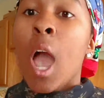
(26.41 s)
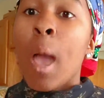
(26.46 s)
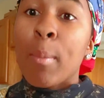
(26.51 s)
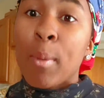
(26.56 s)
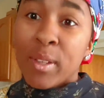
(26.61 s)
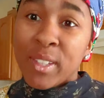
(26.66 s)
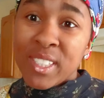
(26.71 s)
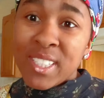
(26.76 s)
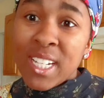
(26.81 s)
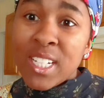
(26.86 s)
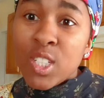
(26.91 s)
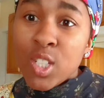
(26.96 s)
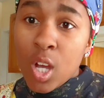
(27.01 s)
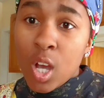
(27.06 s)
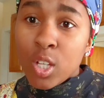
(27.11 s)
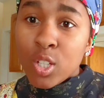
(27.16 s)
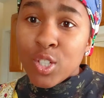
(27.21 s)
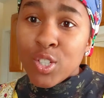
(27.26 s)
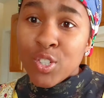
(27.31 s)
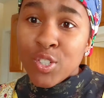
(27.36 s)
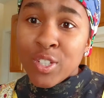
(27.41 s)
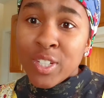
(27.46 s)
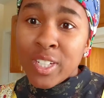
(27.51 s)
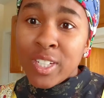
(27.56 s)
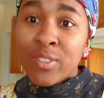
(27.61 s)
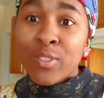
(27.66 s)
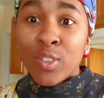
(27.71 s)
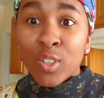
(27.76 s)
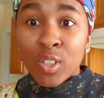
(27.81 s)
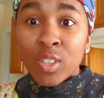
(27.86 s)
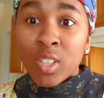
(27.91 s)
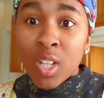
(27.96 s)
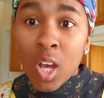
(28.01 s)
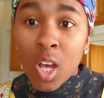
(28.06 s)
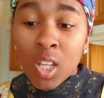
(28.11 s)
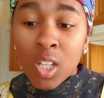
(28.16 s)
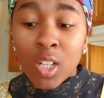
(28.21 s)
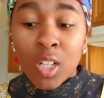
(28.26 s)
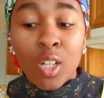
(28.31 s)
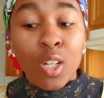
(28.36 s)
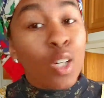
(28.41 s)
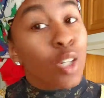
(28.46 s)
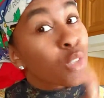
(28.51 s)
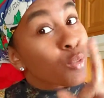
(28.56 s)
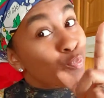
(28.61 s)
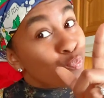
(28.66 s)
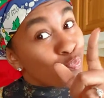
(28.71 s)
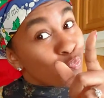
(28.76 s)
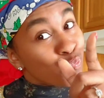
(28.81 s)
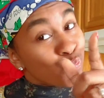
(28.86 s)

I bought this at Dollar Tree for $1